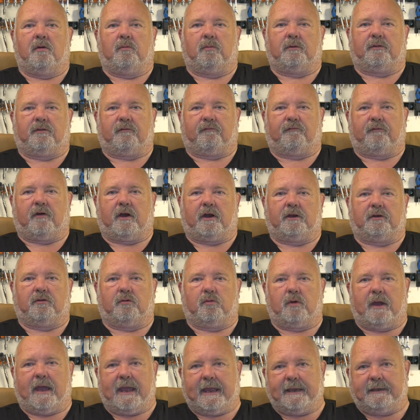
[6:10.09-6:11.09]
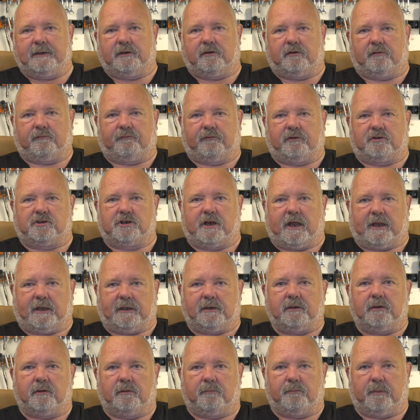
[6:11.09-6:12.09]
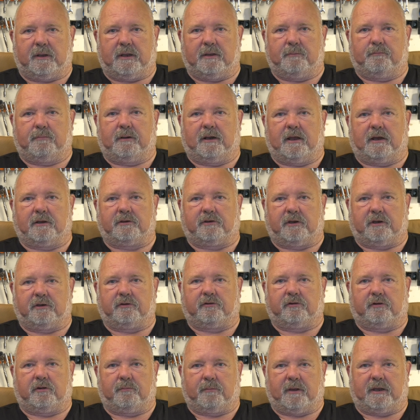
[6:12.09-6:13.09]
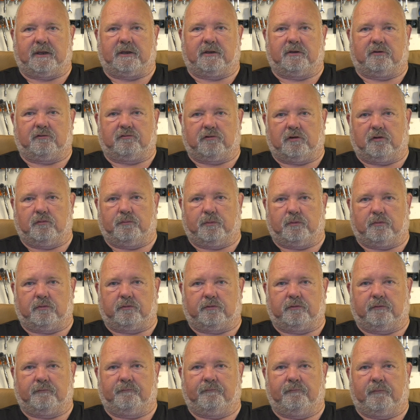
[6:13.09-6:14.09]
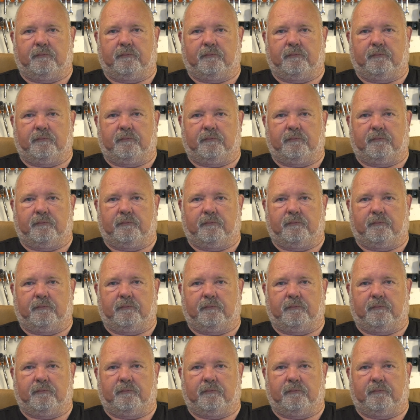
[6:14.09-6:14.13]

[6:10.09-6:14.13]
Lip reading: with the final end of the chain being plugged into the main control board.